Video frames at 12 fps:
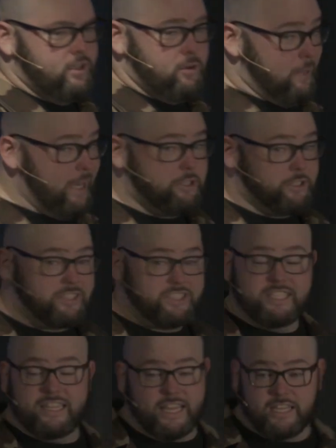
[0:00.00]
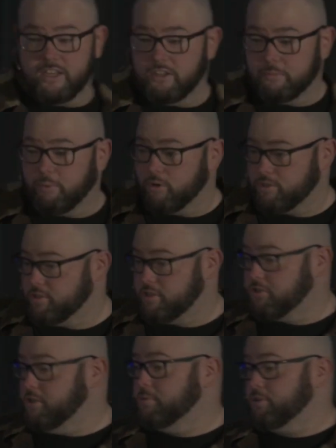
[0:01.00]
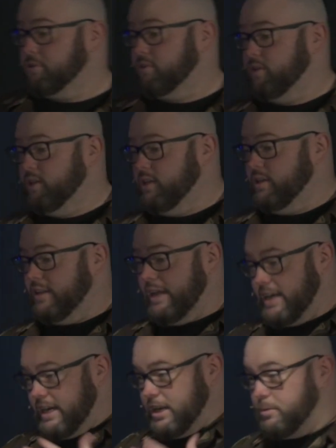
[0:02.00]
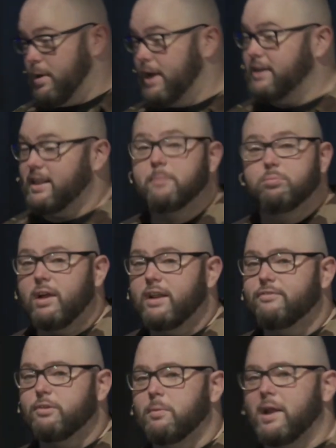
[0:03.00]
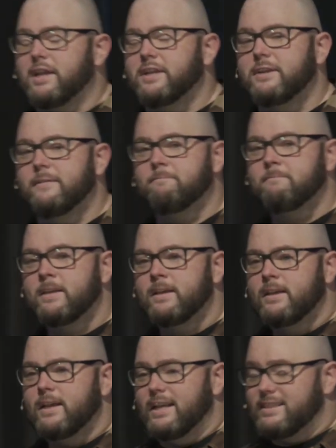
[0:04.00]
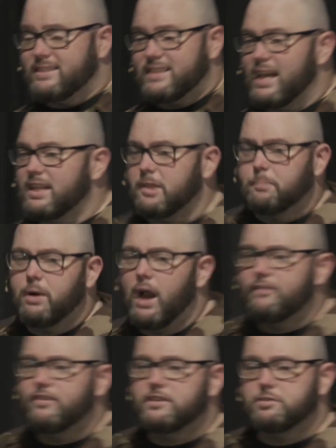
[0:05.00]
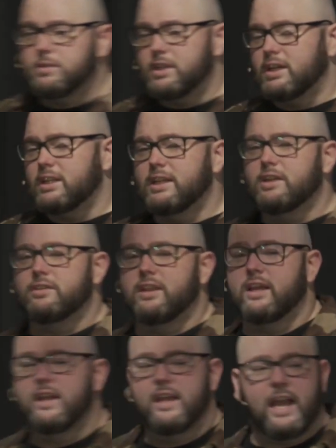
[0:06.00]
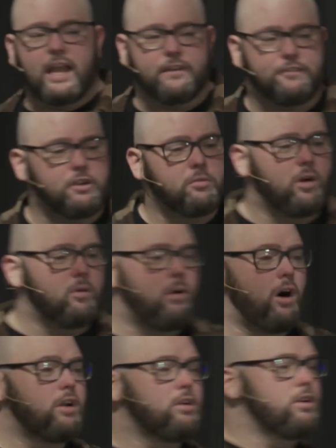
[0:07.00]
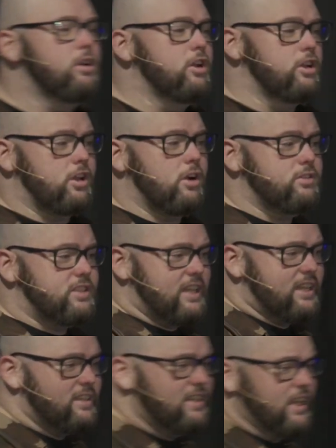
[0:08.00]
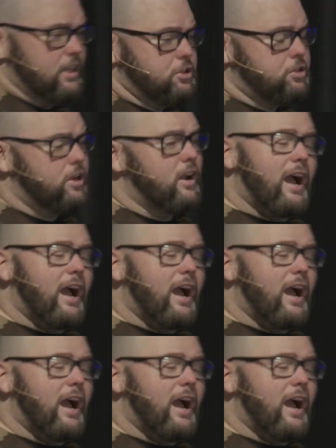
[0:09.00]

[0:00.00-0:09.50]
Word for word: We actually see that in other portions of Scripture. They needed rain, they prayed for rain. Instead, the prophet's really clear that, hey, if you want water, go dig a ditch.